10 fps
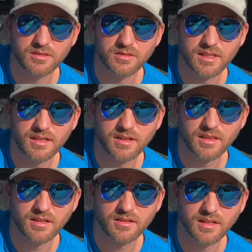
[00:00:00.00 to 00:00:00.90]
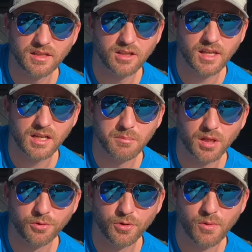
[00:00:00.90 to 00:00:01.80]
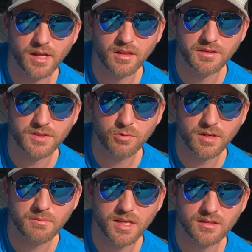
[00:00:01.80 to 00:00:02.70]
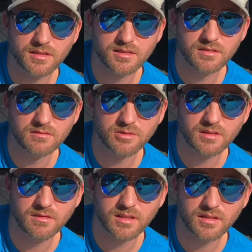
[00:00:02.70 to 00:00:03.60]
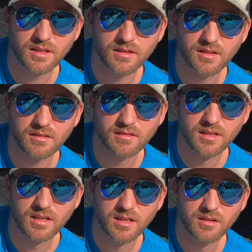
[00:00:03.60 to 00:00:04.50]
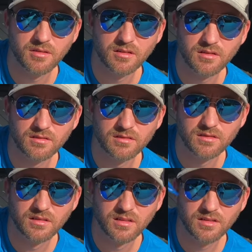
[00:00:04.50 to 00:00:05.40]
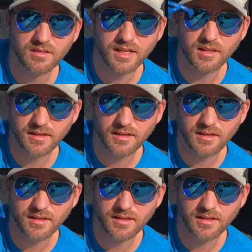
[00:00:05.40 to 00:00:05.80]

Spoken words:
little guy right there. Doesn't it look like a beluga whale and squid mix? What do you think? I don't know. A little dangly